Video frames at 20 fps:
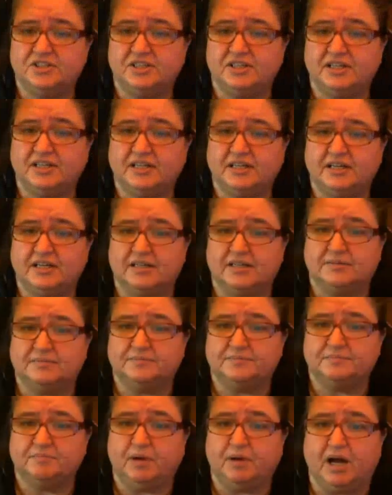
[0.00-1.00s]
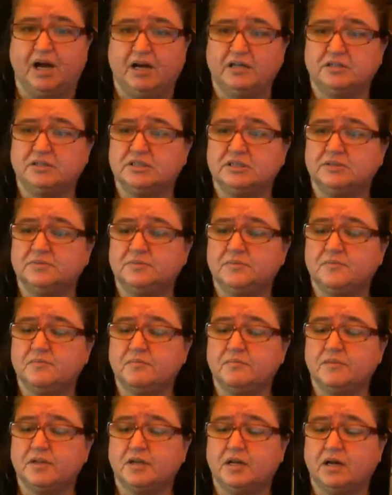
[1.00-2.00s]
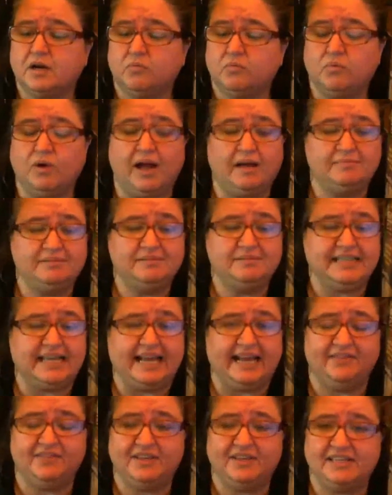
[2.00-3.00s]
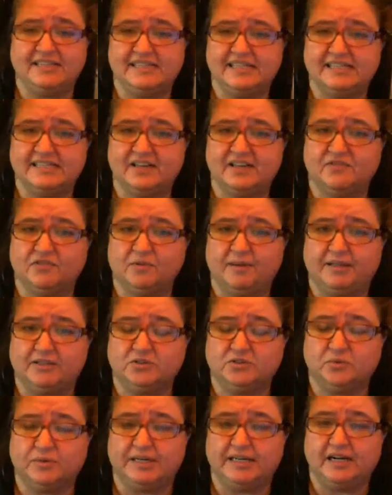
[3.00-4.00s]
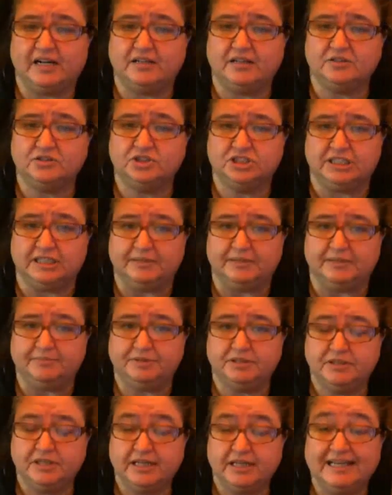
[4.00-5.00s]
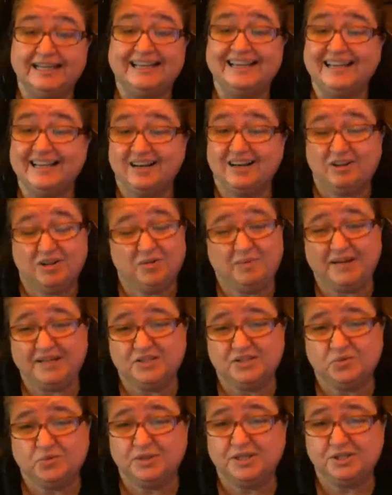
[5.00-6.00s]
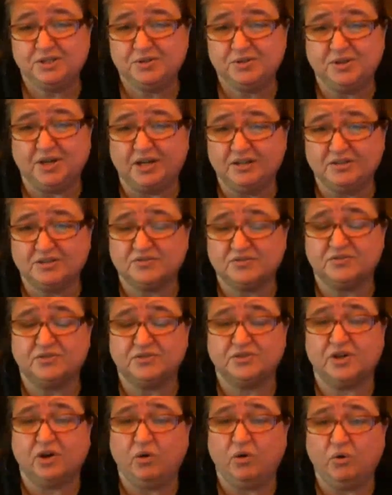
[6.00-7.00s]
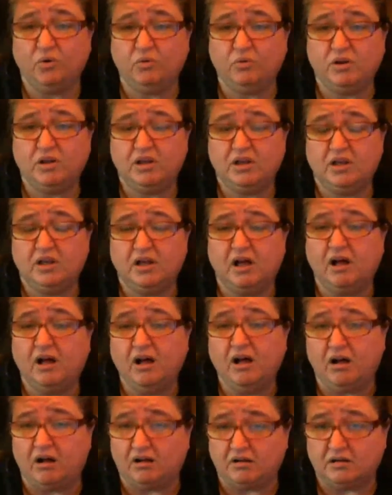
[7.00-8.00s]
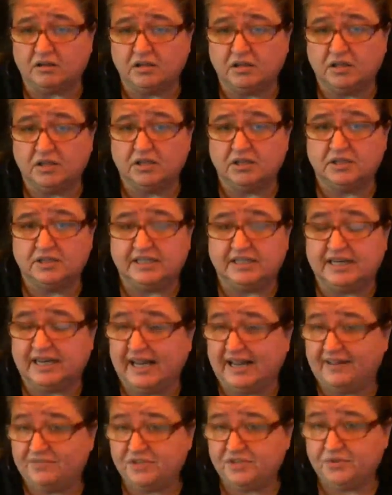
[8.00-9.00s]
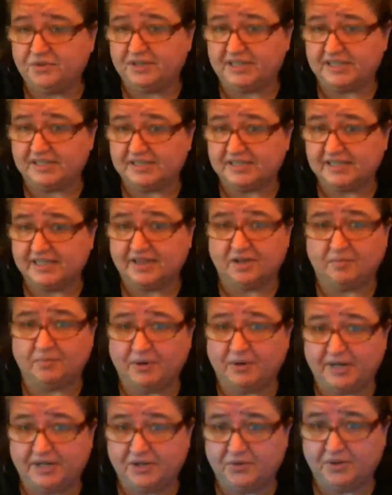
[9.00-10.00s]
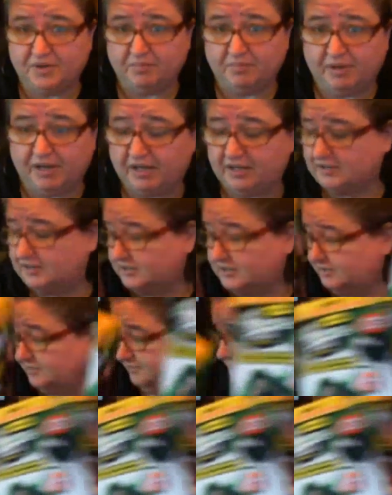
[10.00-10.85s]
the box. Rob scanned these. They sell for about $20 shipped. Again, I only paid $22 for the whole haul. And I have 2 of these. And they're brand new in the box.